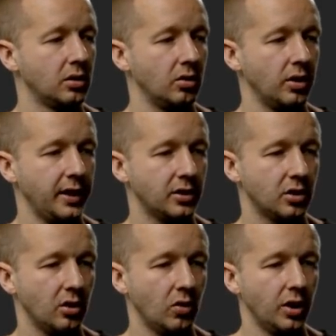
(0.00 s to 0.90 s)
All right.
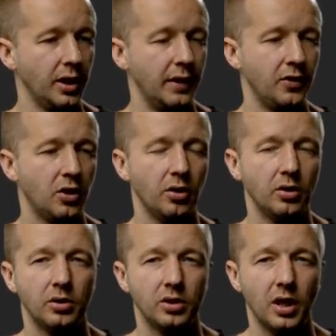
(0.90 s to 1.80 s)
So if you go
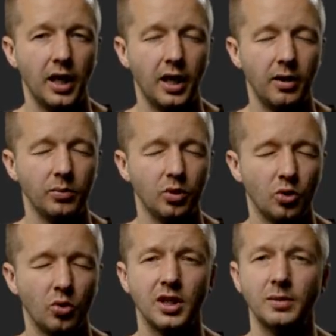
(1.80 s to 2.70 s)
to um,
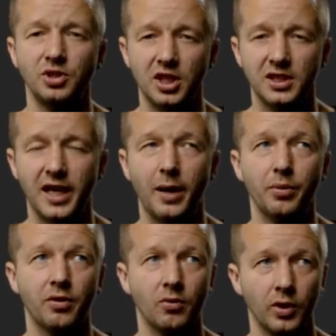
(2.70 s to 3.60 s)
Google and type
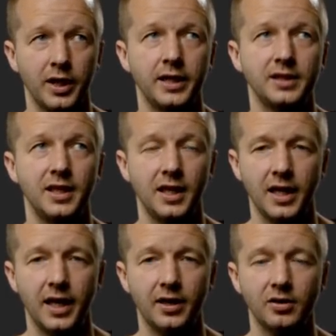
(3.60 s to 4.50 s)
GSAP 3
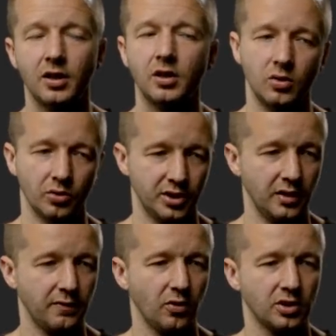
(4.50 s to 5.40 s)
CDN, you'll see
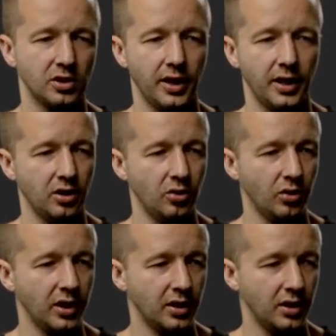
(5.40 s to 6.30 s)
the first link, and you'll
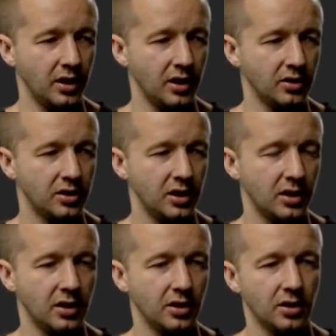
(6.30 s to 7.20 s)
get the, C,
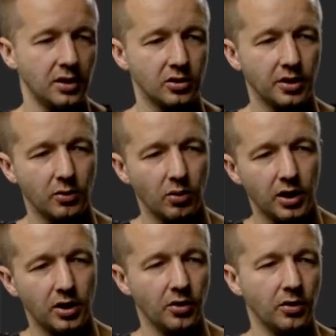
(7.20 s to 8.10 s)
the this link right
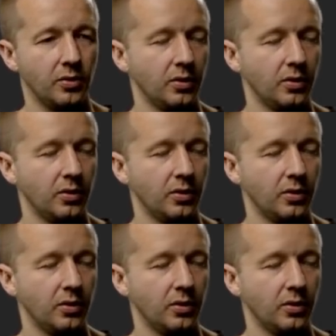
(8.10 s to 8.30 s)
here.